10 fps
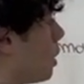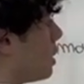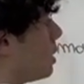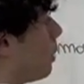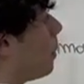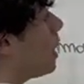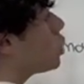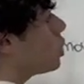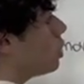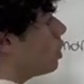is the
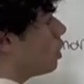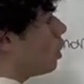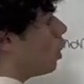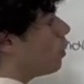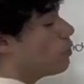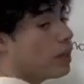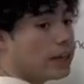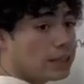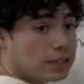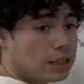pressure of the
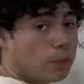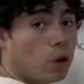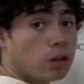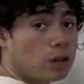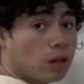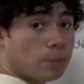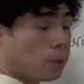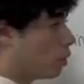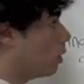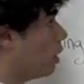airstream on the
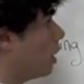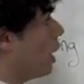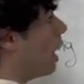ball,